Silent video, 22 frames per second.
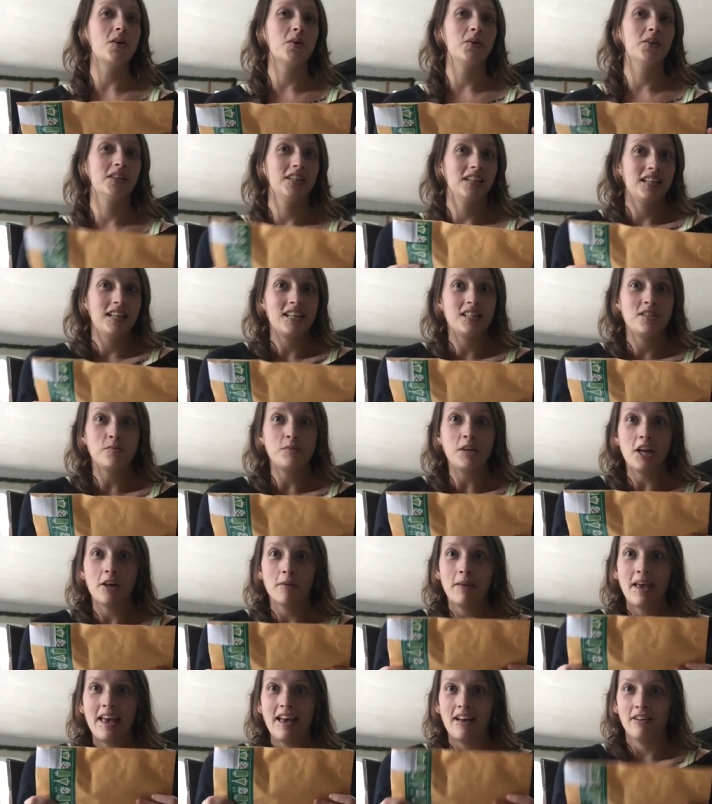so it's
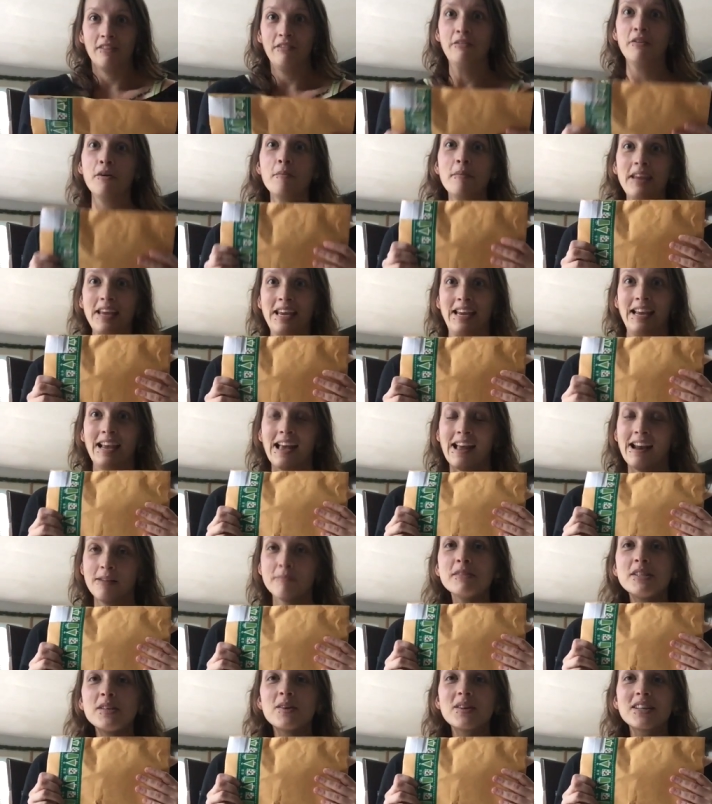real mail for me and
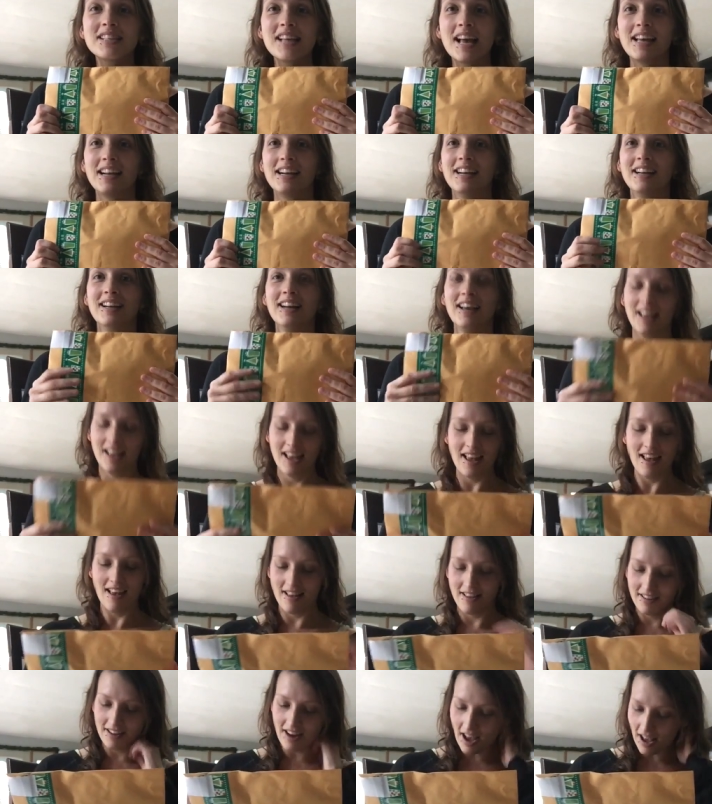I'm so excited.
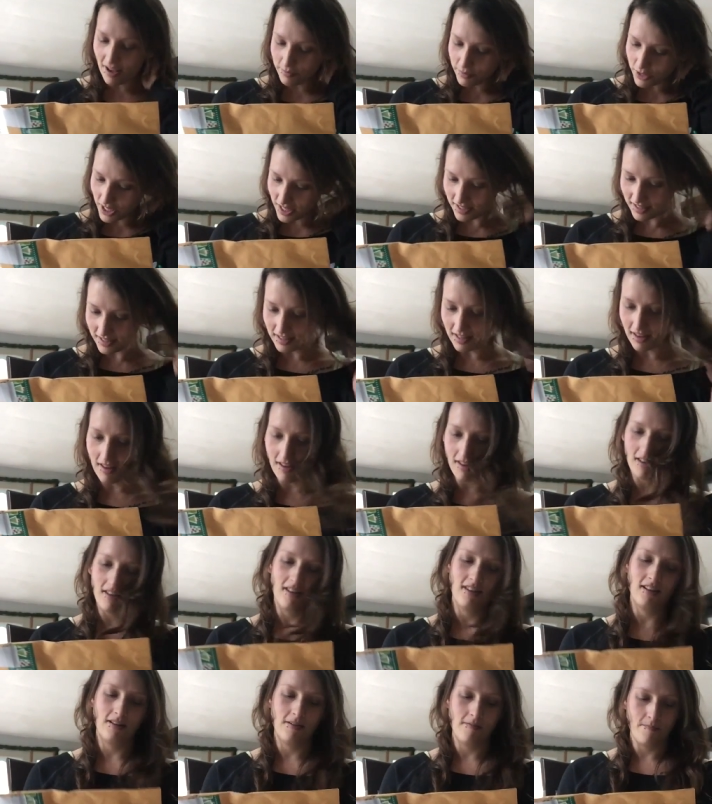And I'm just,
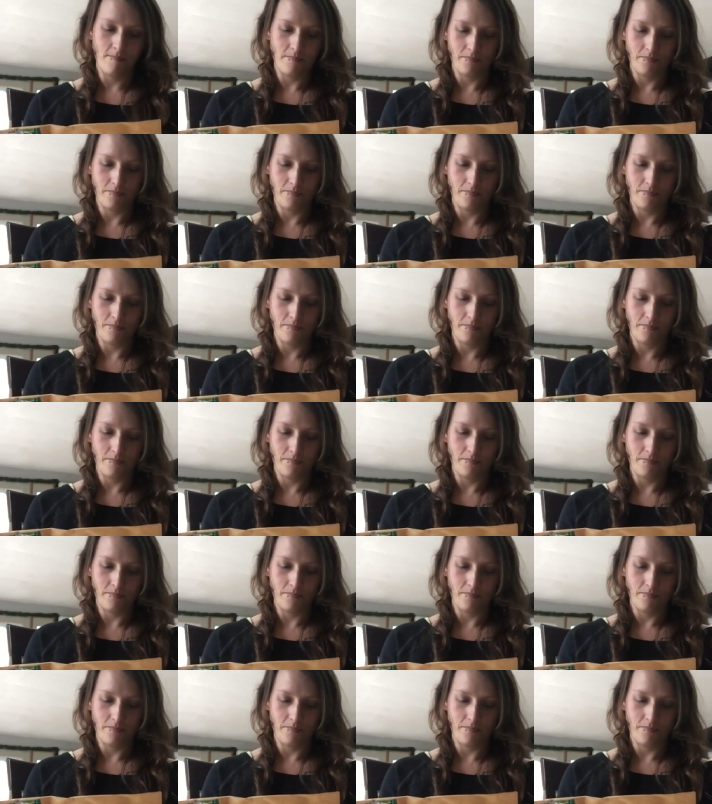uh,